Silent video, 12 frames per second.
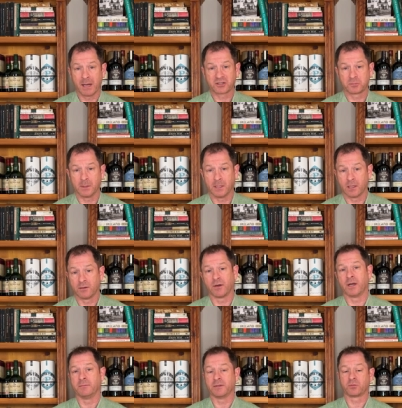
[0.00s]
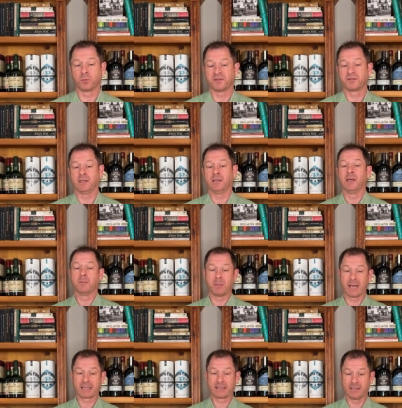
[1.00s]
the mash bill of Irish whiskey
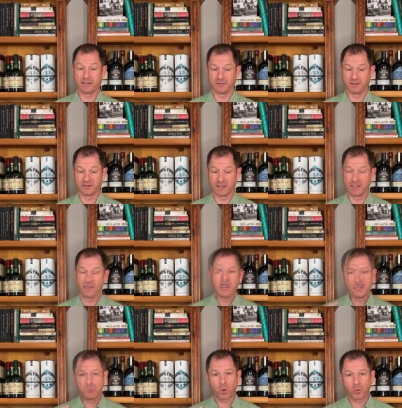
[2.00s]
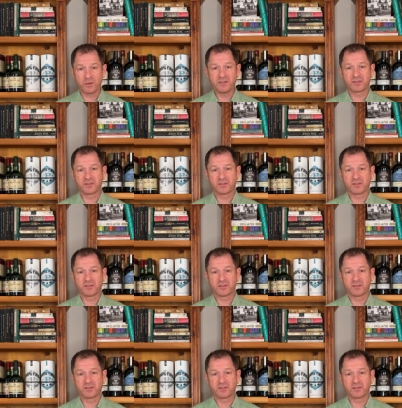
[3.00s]
back in the day. In more